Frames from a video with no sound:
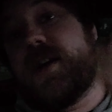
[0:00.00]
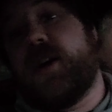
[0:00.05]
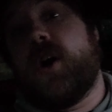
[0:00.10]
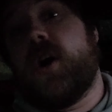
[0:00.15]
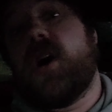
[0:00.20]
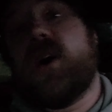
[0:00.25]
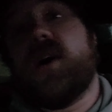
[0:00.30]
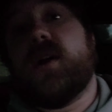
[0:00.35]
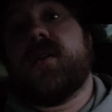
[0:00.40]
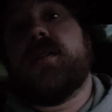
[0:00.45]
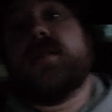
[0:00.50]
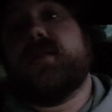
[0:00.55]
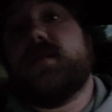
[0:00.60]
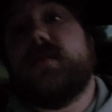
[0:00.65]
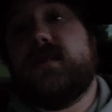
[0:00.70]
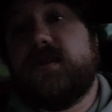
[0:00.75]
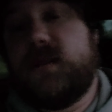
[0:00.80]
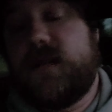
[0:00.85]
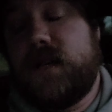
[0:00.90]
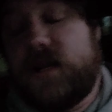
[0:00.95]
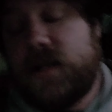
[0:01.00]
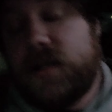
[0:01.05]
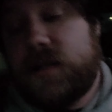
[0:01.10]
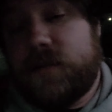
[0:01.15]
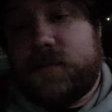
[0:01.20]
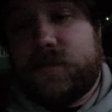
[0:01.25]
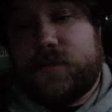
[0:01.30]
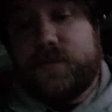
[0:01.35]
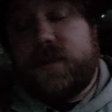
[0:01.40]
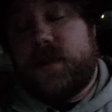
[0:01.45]
all. I
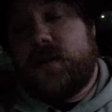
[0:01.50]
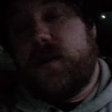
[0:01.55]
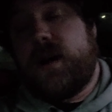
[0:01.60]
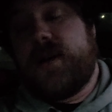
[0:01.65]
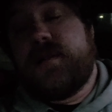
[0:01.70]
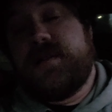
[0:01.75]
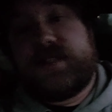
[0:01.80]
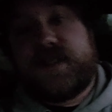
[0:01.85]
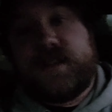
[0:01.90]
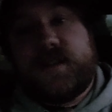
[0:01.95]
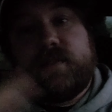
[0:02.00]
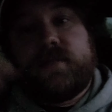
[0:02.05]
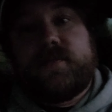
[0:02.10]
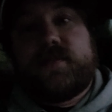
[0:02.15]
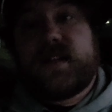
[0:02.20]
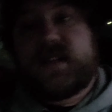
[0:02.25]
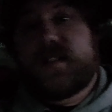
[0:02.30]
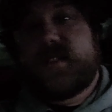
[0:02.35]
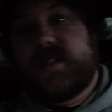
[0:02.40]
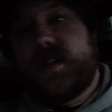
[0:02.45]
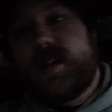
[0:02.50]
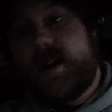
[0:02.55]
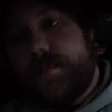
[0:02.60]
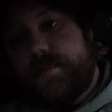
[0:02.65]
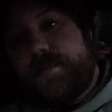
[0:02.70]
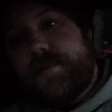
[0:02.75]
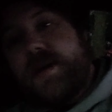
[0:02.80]
was gonna fix it up.